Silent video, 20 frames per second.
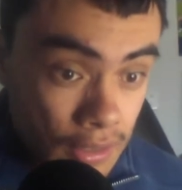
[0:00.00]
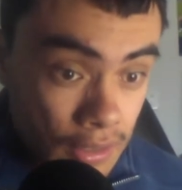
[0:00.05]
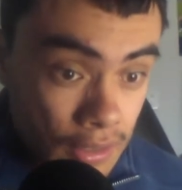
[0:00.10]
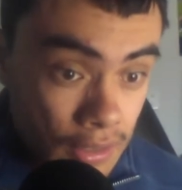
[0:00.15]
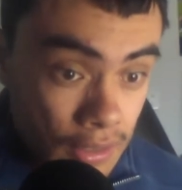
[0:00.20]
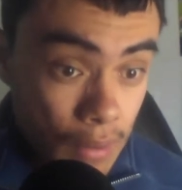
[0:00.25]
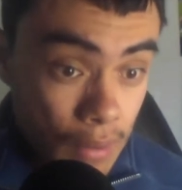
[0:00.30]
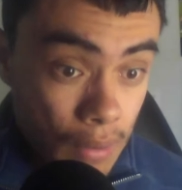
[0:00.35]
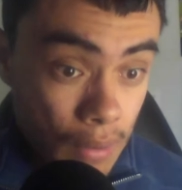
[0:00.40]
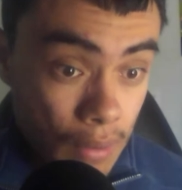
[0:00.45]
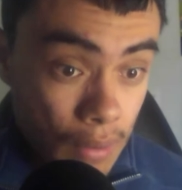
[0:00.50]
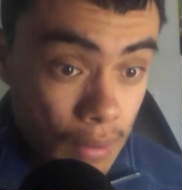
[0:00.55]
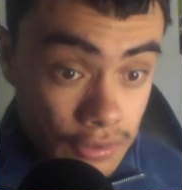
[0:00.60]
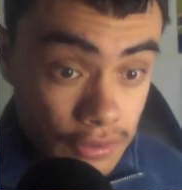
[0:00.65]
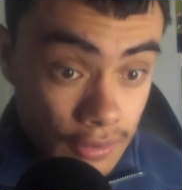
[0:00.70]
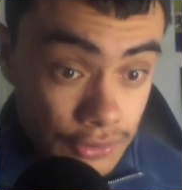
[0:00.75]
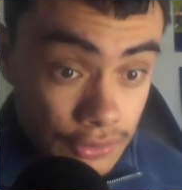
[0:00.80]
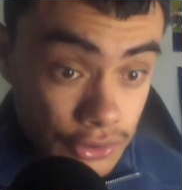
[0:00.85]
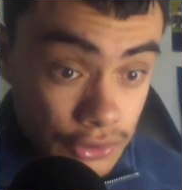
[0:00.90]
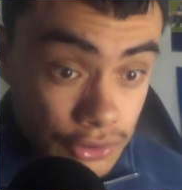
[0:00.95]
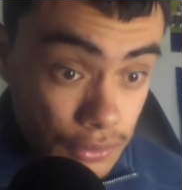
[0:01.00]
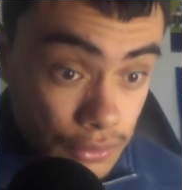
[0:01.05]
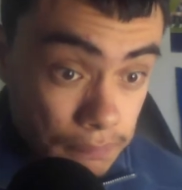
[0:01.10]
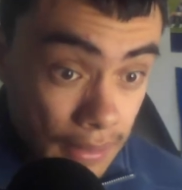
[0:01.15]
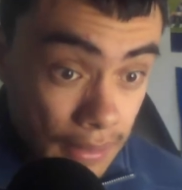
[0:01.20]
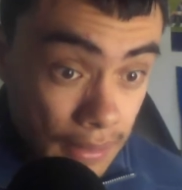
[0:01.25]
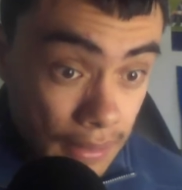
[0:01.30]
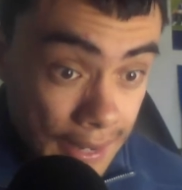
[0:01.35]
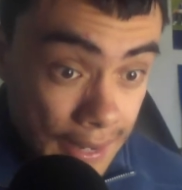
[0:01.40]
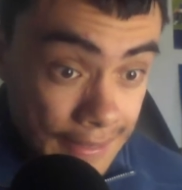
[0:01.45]
well done to those two
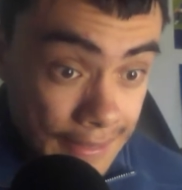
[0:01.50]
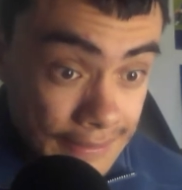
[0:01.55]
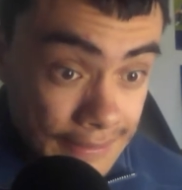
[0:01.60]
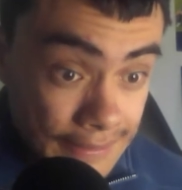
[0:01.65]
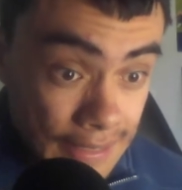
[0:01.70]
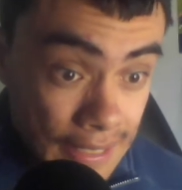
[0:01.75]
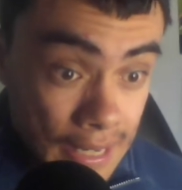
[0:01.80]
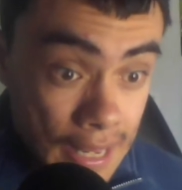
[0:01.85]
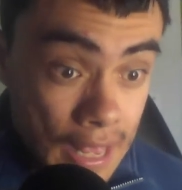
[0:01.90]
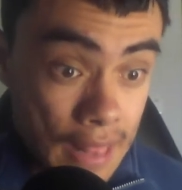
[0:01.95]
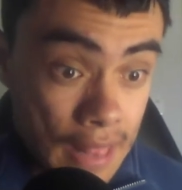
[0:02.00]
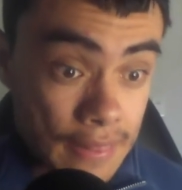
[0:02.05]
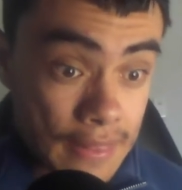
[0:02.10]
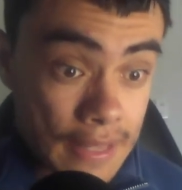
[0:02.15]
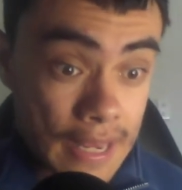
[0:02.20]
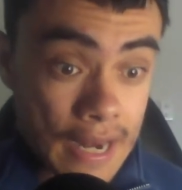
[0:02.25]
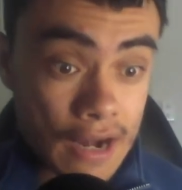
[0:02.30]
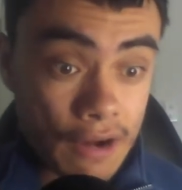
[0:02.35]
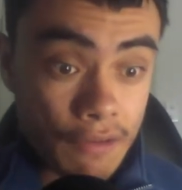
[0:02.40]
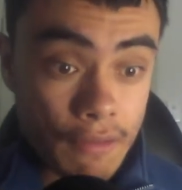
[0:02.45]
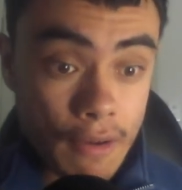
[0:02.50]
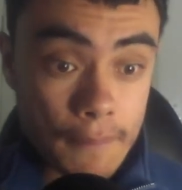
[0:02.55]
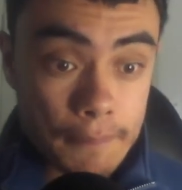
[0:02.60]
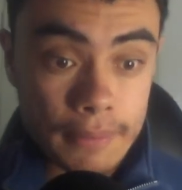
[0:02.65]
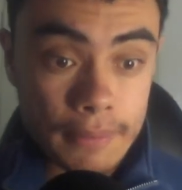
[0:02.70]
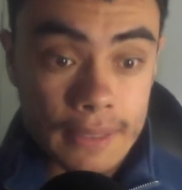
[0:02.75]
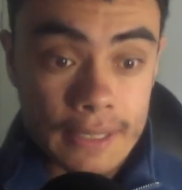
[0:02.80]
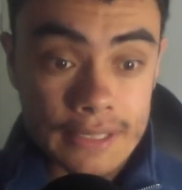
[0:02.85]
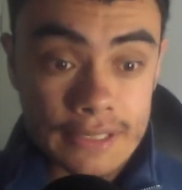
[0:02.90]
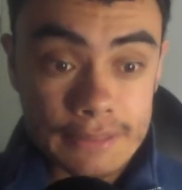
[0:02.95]
players. The NRL
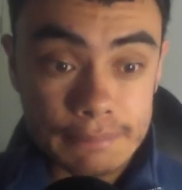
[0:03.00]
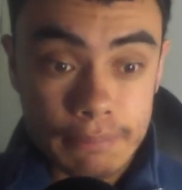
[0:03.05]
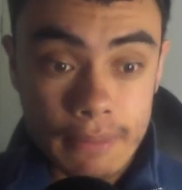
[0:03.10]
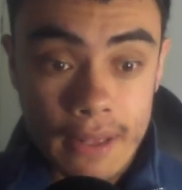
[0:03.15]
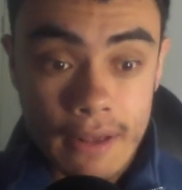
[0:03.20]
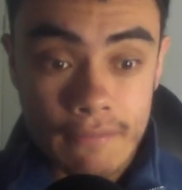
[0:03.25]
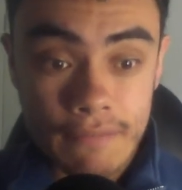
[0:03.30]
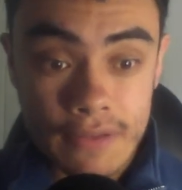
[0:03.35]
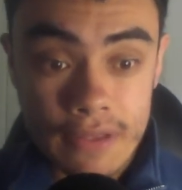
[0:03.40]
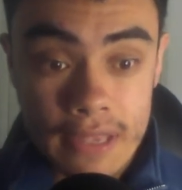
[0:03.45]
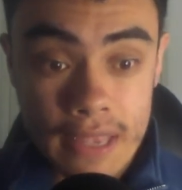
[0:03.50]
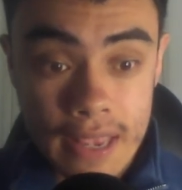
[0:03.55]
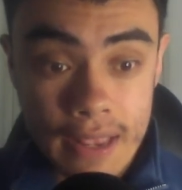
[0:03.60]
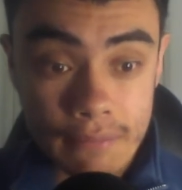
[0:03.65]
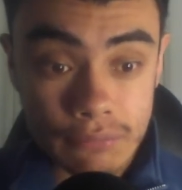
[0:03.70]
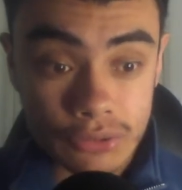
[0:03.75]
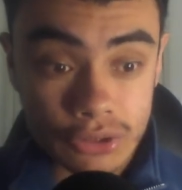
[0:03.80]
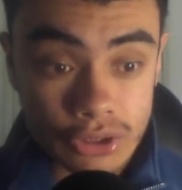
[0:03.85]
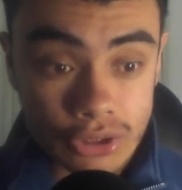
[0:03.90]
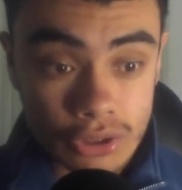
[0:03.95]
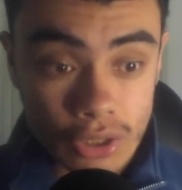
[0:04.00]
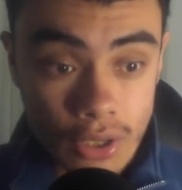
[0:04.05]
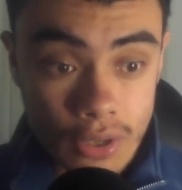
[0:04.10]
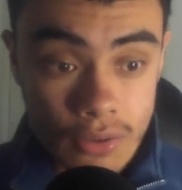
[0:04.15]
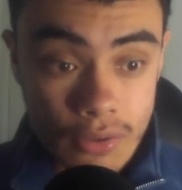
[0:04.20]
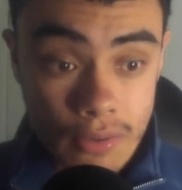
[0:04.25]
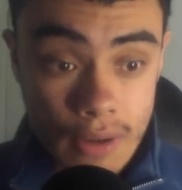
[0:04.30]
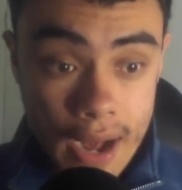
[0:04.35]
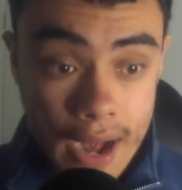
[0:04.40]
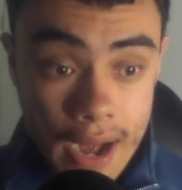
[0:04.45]
Players Player of the Year was
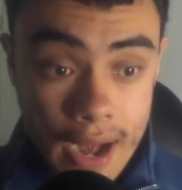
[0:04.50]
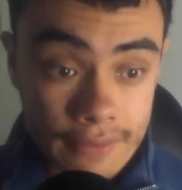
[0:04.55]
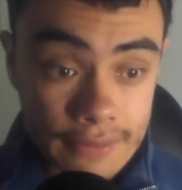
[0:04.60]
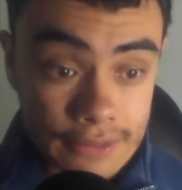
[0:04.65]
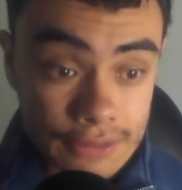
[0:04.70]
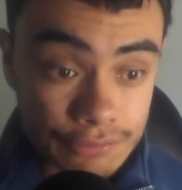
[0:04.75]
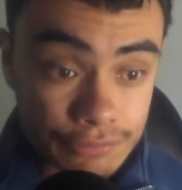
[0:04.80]
Tohu Harris.